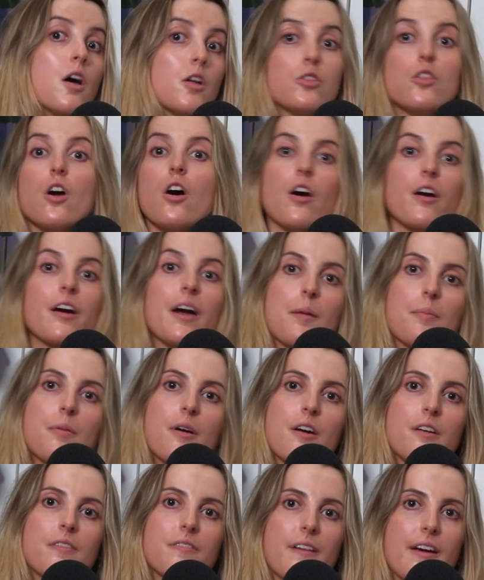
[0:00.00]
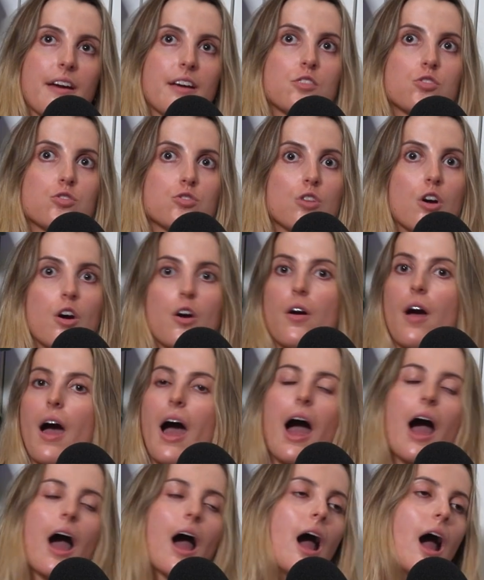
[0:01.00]
No, okay, perfect. So
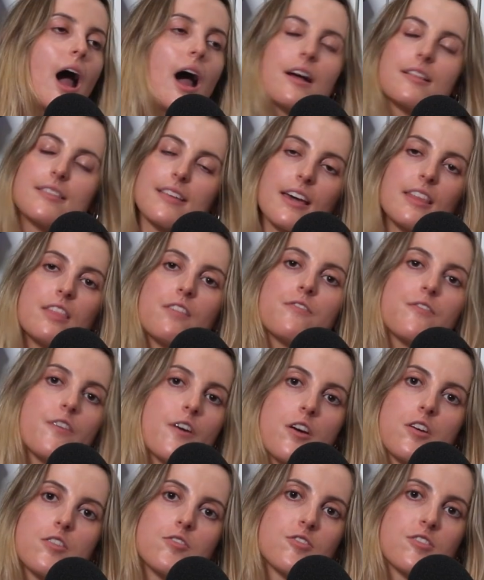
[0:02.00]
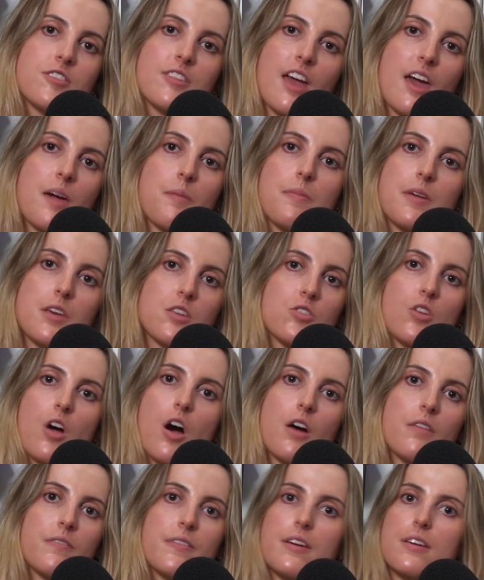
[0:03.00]
I'd say the first step is
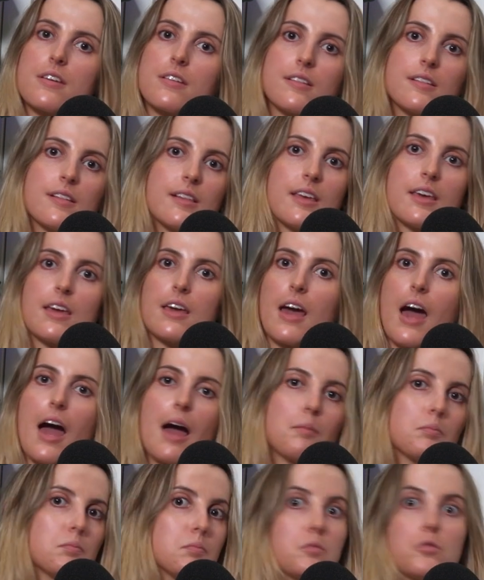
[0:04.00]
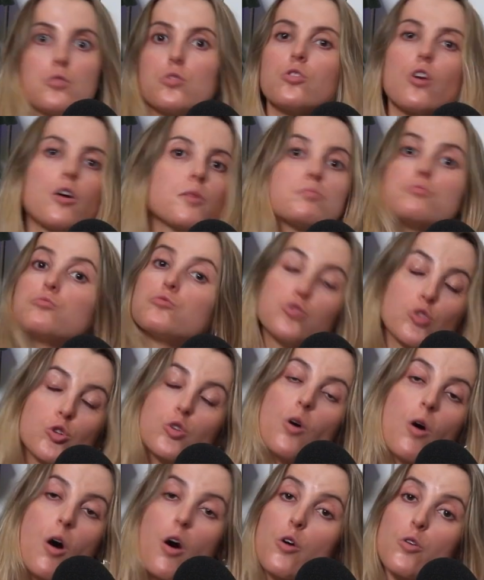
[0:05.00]
obviously, do
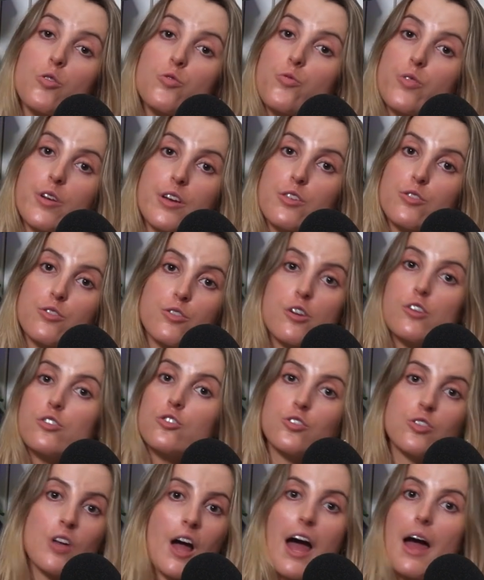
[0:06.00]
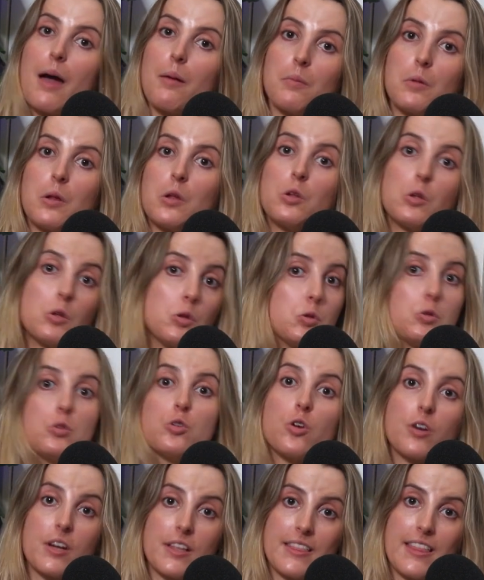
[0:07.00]
your own research,
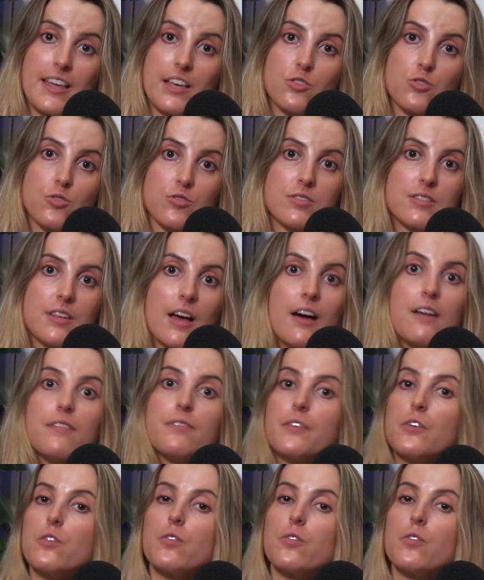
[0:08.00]
look at things yourself.